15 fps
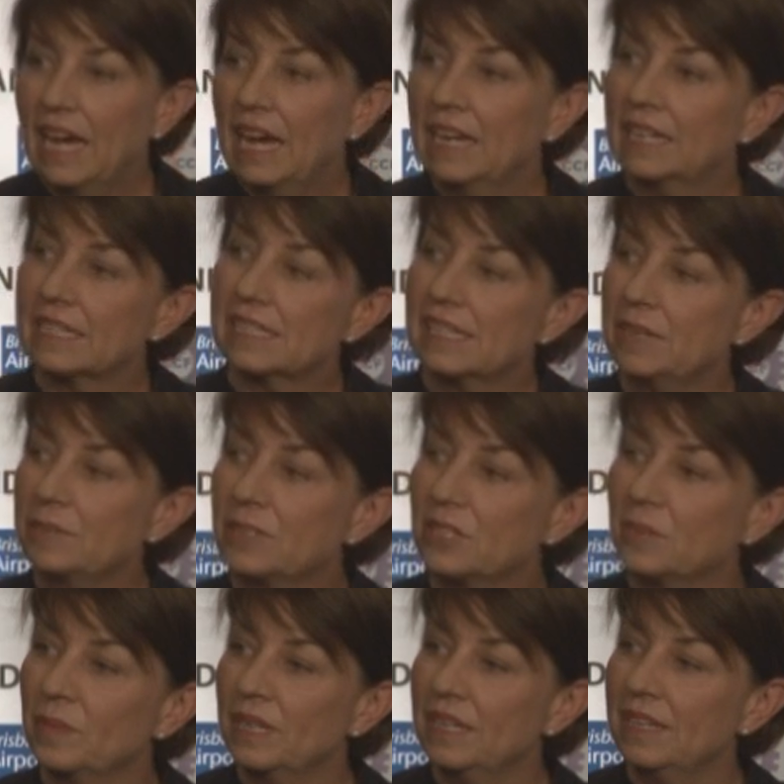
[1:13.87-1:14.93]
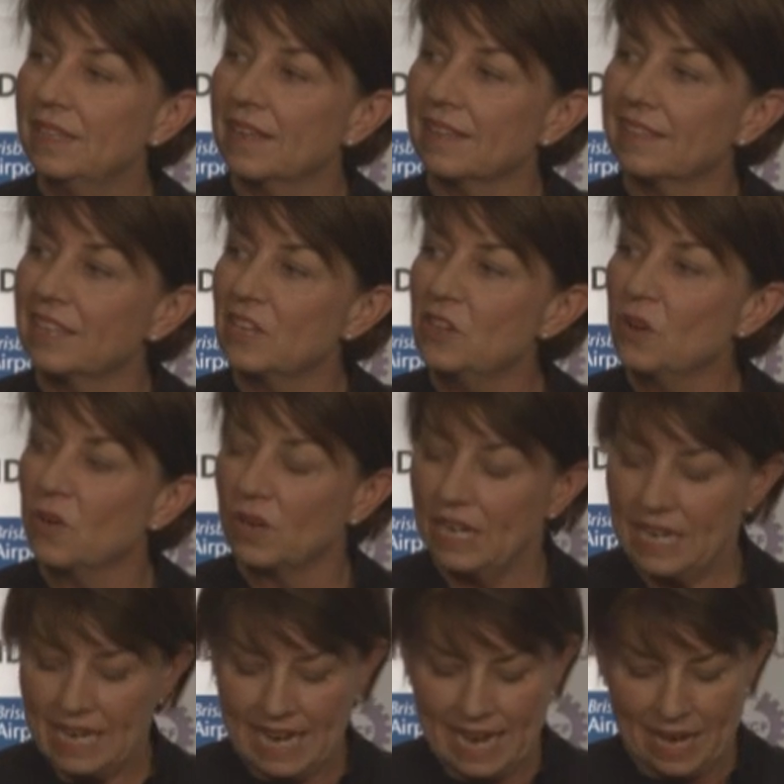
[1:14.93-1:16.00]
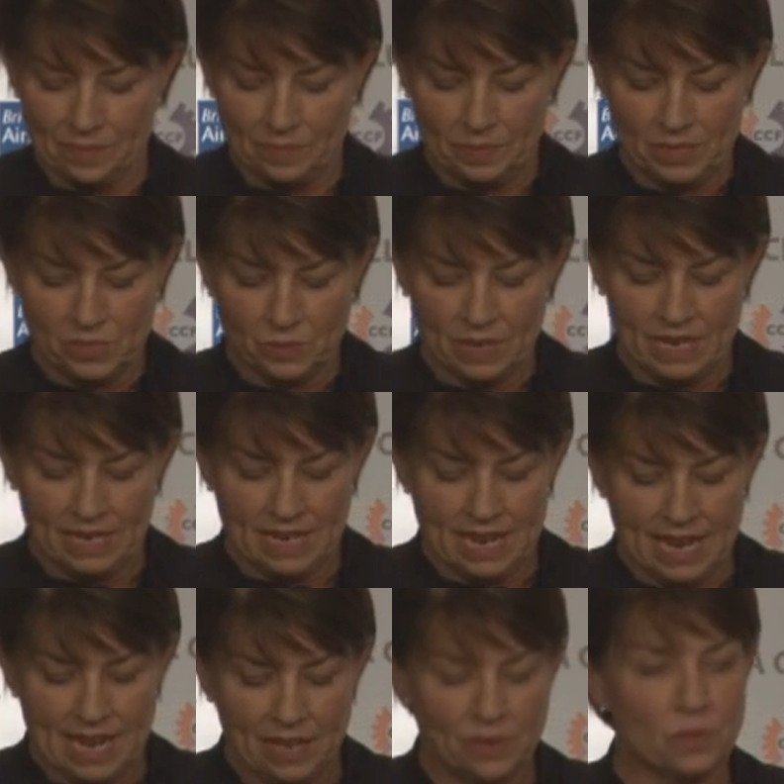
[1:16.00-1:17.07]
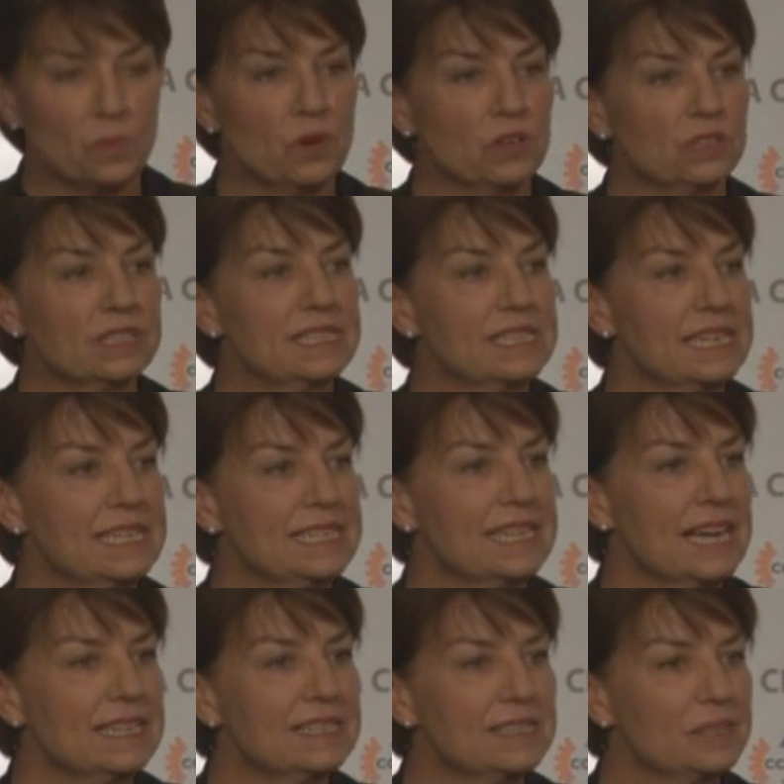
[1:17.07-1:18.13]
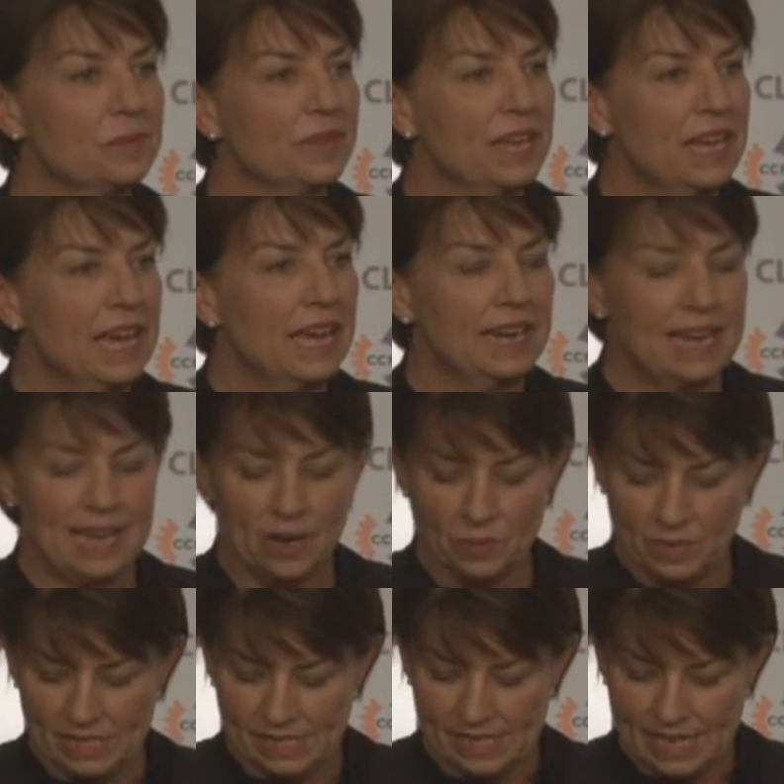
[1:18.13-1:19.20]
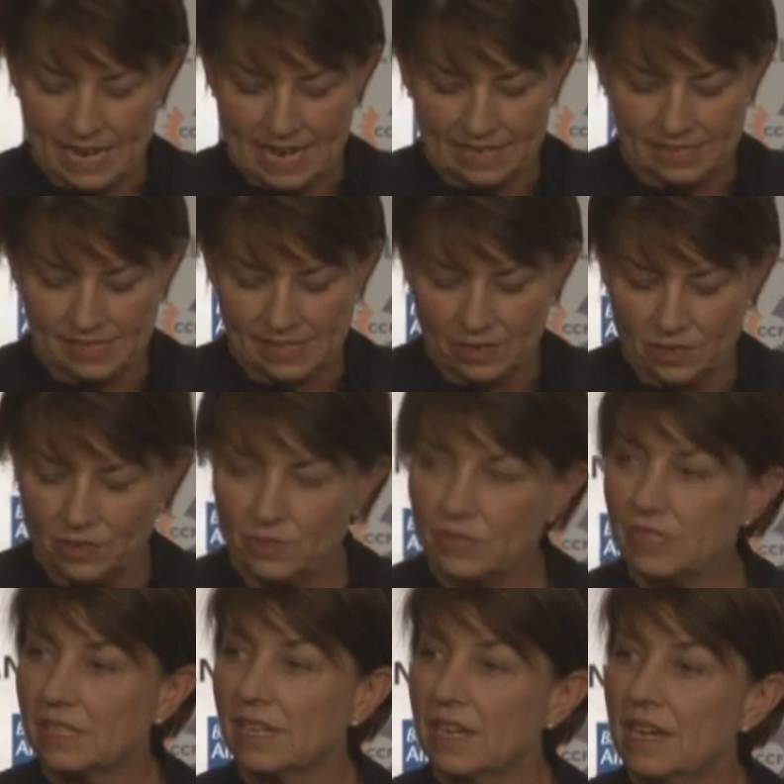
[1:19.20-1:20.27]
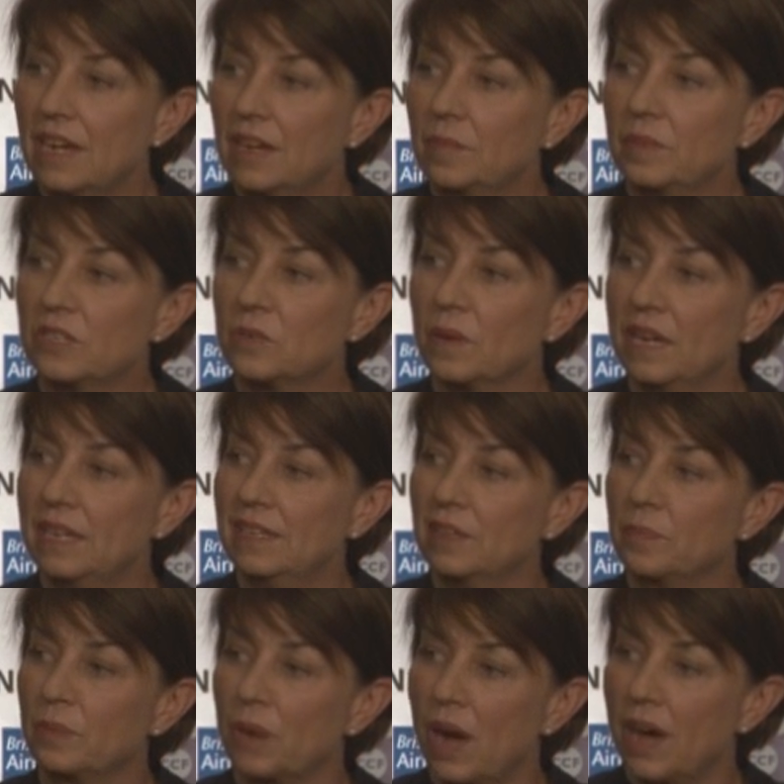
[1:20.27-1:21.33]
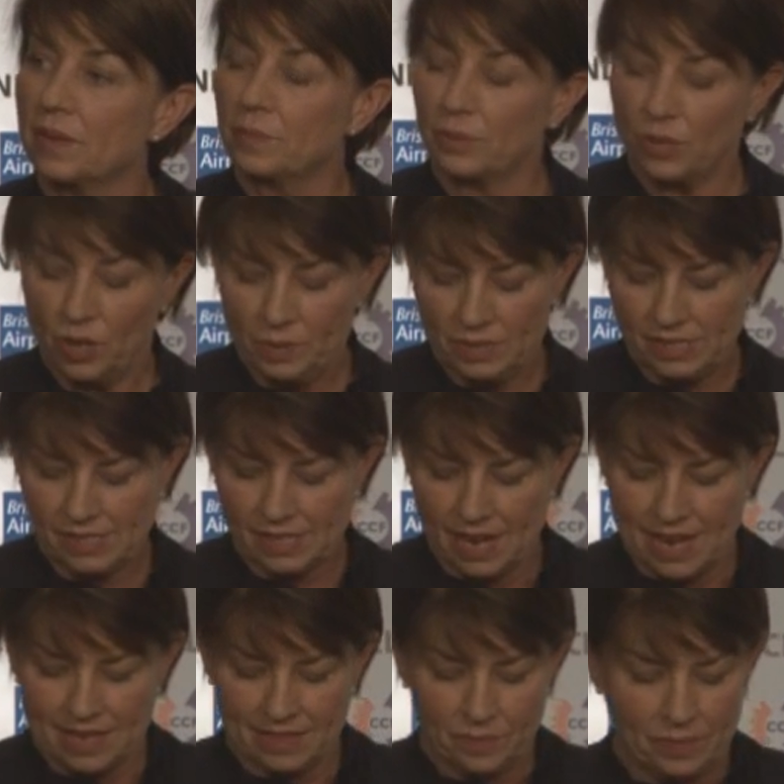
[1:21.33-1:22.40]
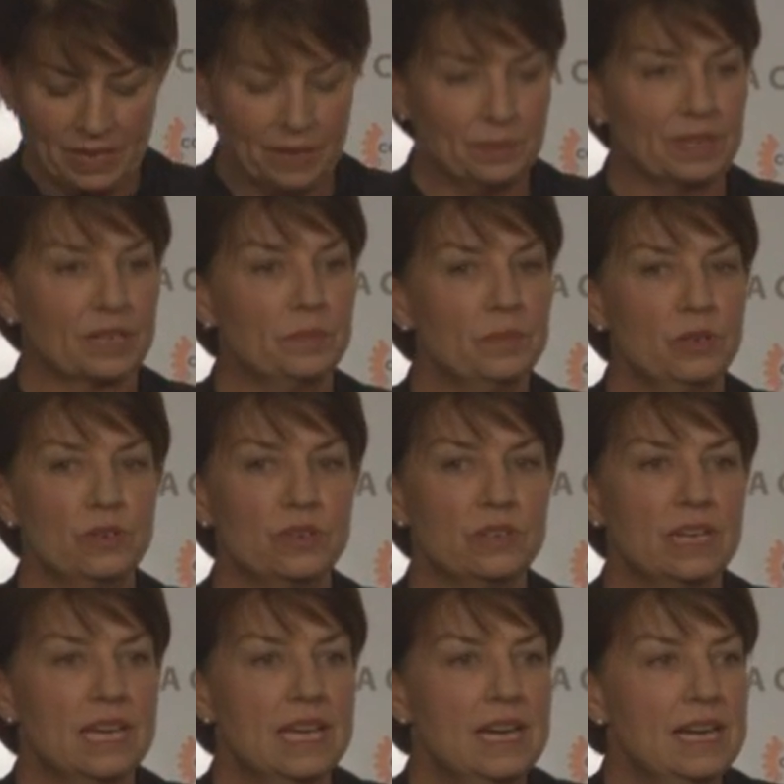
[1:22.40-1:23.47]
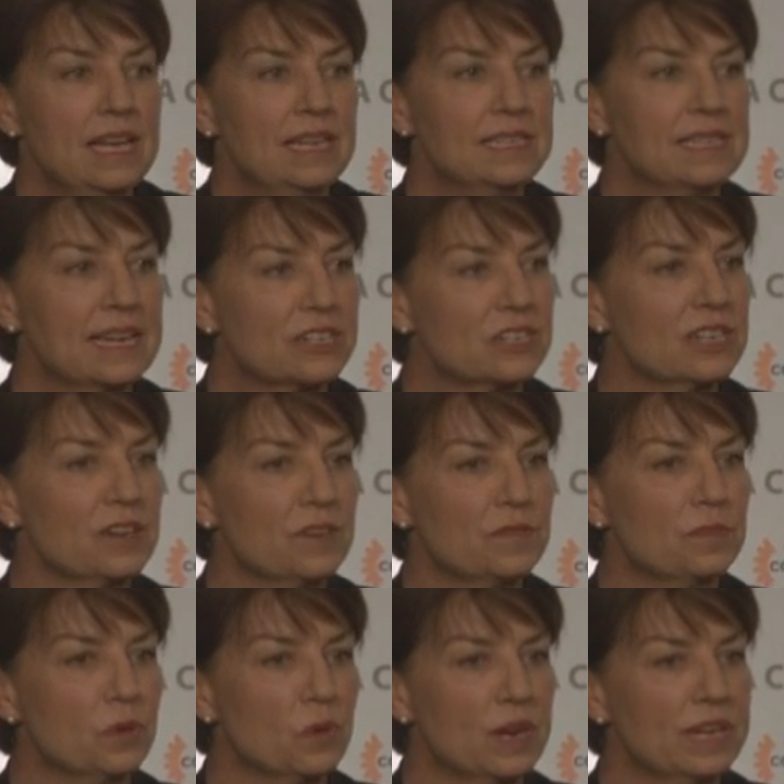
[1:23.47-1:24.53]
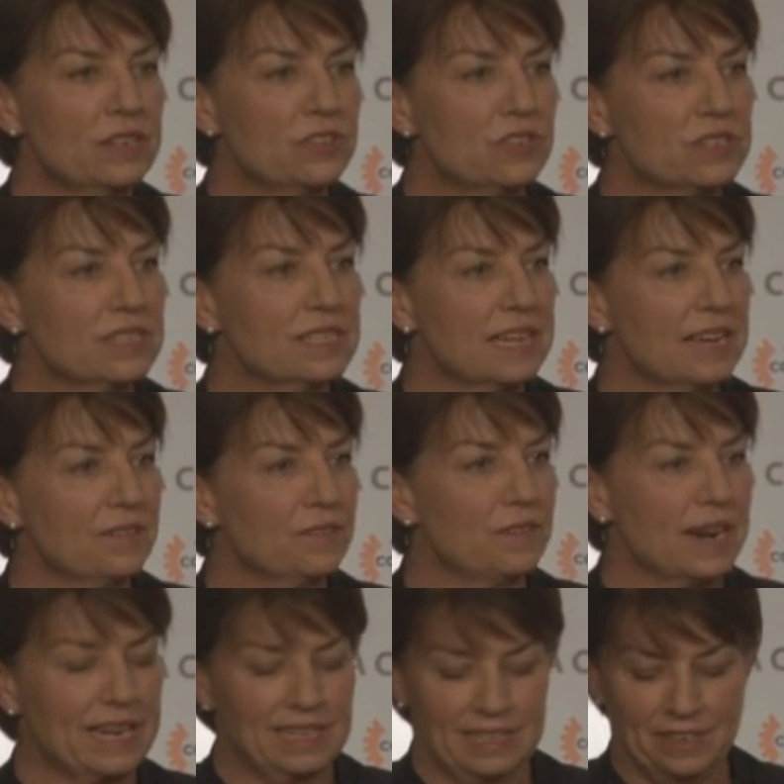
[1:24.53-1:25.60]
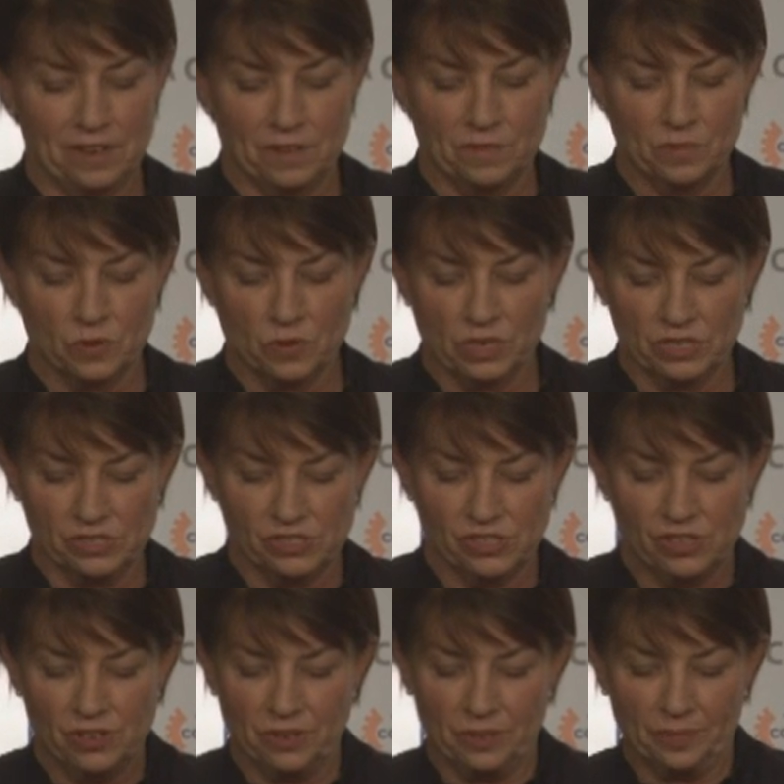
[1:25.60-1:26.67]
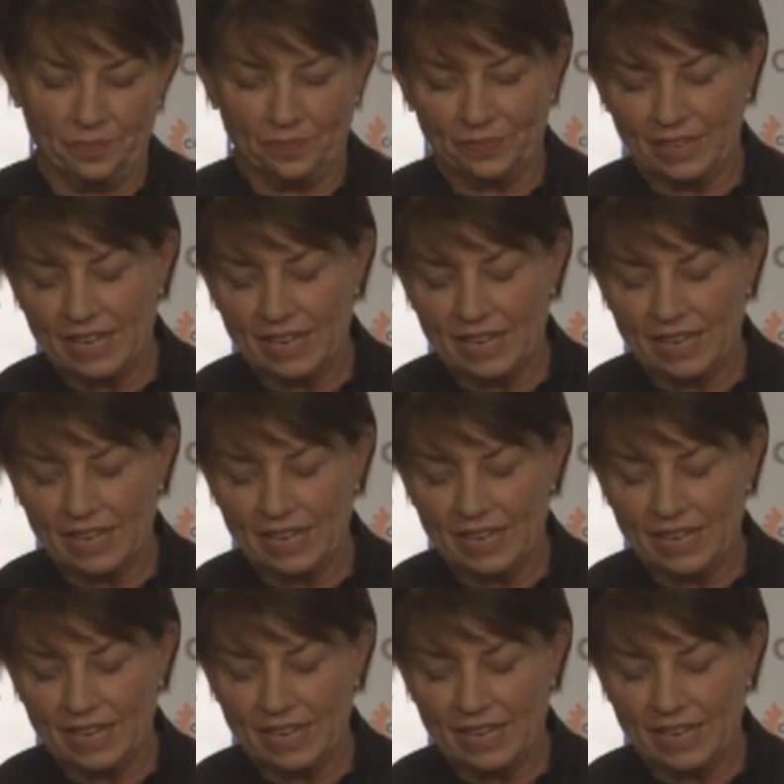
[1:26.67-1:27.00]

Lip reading: And it seems to me that the yawning gap between how the world sees us and how we see ourselves, between the bright promise and the public mood, is actually of more interest and frankly of more concern.